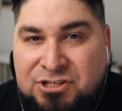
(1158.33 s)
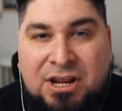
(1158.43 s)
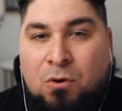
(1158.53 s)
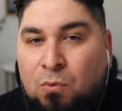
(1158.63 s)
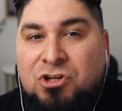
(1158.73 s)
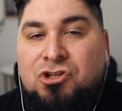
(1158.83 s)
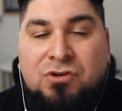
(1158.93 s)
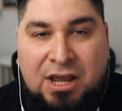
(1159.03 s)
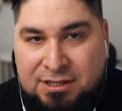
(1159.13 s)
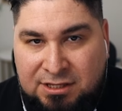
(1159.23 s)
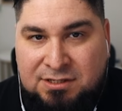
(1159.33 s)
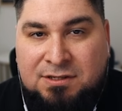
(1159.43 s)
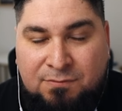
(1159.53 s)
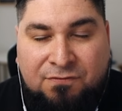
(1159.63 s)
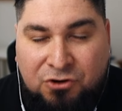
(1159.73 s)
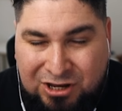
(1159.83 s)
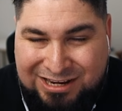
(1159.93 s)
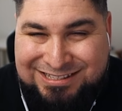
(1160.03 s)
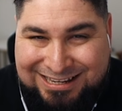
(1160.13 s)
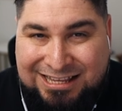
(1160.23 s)
And I don't want you guys, this is something for you
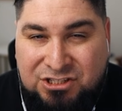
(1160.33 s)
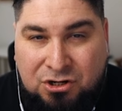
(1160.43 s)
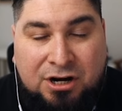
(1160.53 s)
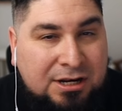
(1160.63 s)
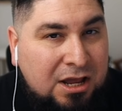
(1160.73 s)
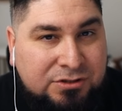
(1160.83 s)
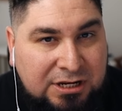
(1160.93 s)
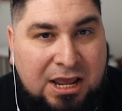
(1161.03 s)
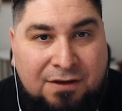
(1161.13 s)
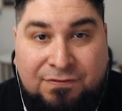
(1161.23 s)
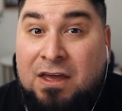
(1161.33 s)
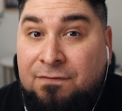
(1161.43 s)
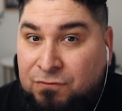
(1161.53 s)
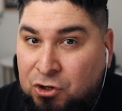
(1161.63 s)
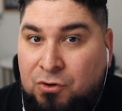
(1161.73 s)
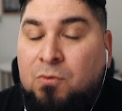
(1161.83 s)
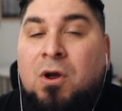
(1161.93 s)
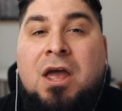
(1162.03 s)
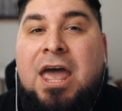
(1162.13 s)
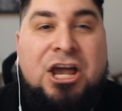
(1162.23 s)
guys to get started now today. If you're
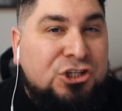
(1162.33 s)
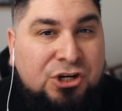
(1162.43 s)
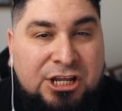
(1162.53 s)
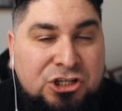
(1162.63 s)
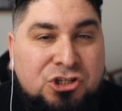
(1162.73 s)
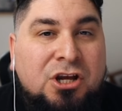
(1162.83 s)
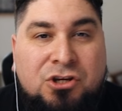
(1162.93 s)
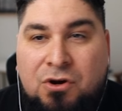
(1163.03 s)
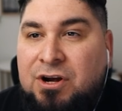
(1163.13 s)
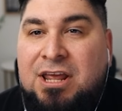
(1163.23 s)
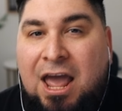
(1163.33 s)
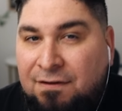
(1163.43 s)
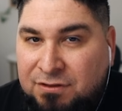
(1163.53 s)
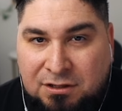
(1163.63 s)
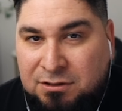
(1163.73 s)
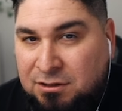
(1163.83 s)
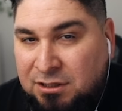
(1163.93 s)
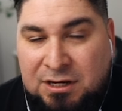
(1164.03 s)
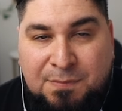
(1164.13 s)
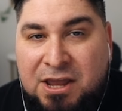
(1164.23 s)
extra ninja and you already have the
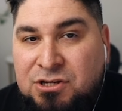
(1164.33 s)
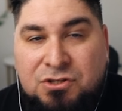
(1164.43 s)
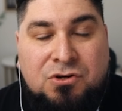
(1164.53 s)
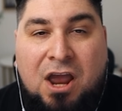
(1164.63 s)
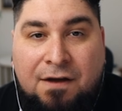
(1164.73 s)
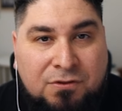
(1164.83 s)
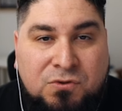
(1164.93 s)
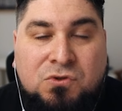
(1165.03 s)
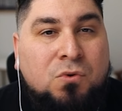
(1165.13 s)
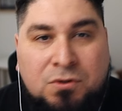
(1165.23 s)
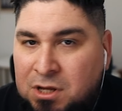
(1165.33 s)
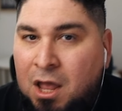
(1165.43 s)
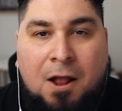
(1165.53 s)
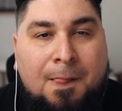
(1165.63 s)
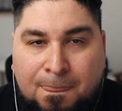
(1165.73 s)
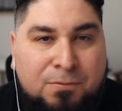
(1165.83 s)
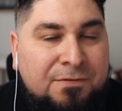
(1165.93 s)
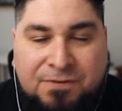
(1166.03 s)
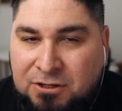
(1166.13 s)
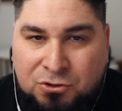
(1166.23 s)
lead pages, you have those tools,
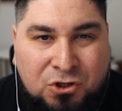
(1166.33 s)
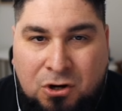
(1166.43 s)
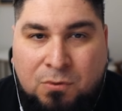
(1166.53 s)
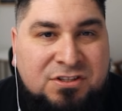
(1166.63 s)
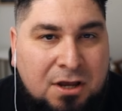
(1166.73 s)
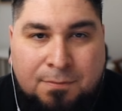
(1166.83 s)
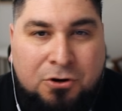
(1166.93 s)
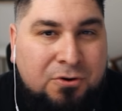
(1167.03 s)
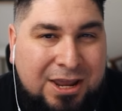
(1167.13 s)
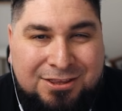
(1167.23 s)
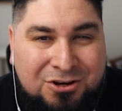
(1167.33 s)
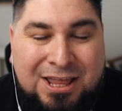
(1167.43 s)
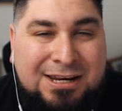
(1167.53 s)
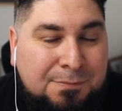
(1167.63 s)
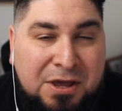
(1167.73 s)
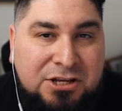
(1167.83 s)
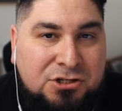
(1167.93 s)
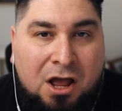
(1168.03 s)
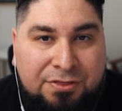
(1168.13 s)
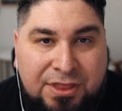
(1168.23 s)
perfect. You know what's up. Create your landing page
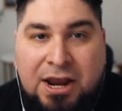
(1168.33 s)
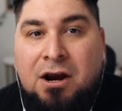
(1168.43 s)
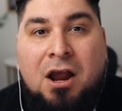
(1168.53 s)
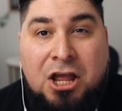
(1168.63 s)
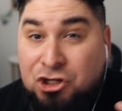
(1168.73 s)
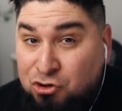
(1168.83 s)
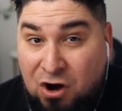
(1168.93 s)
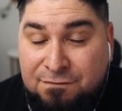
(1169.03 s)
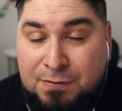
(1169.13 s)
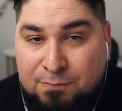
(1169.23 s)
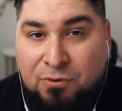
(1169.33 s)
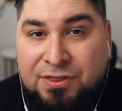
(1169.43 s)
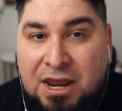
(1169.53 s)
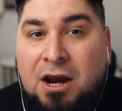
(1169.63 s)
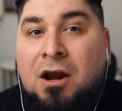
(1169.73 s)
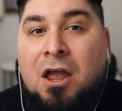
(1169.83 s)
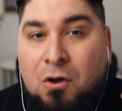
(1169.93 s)
on there, drive people there.